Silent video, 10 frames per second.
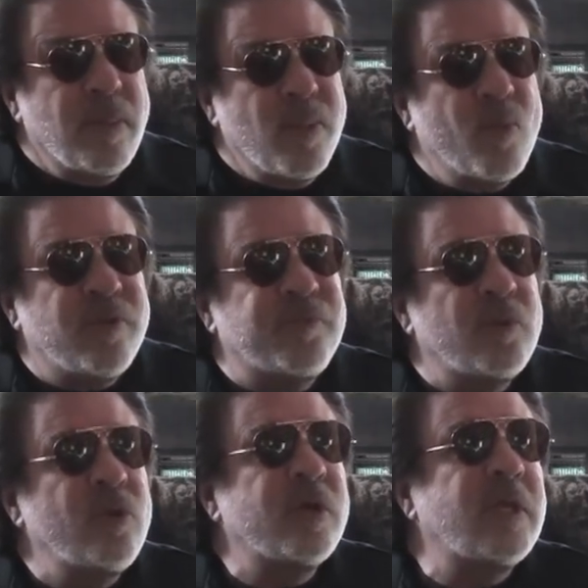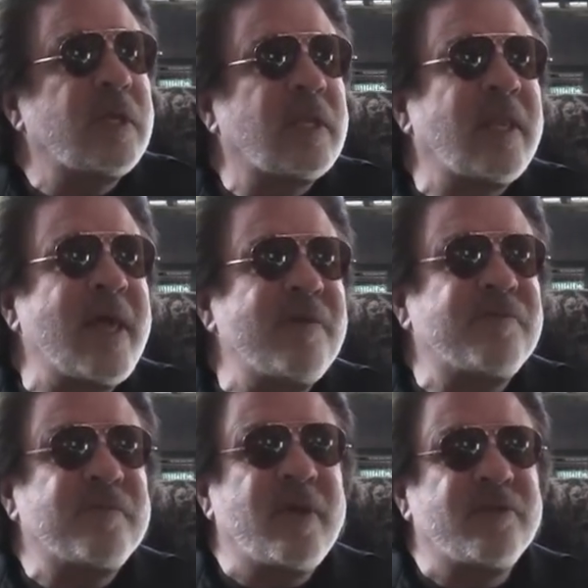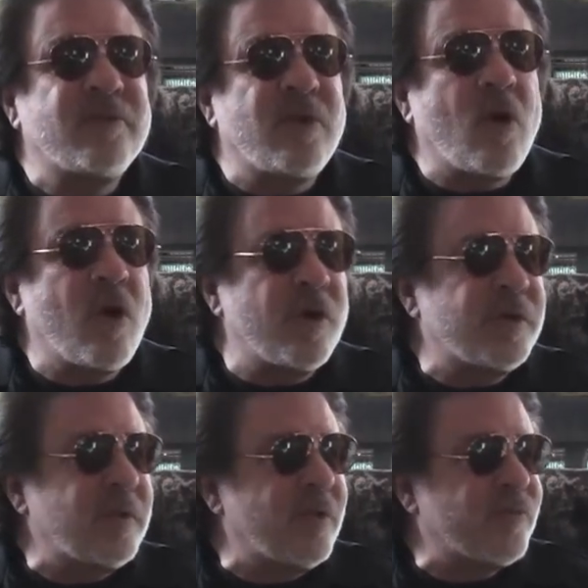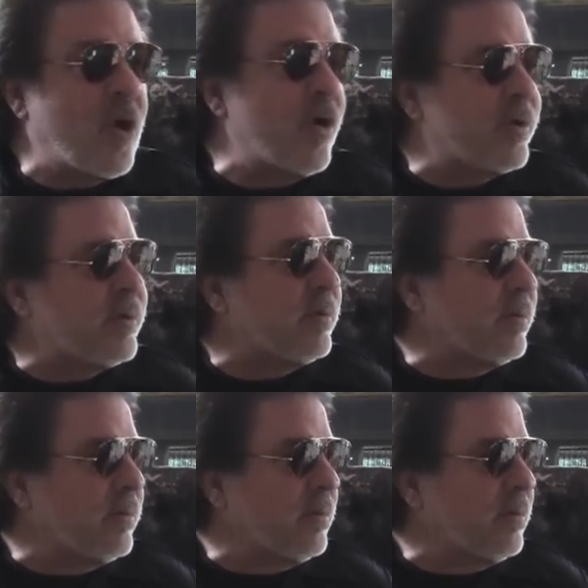well, if you look at life as an art, as art,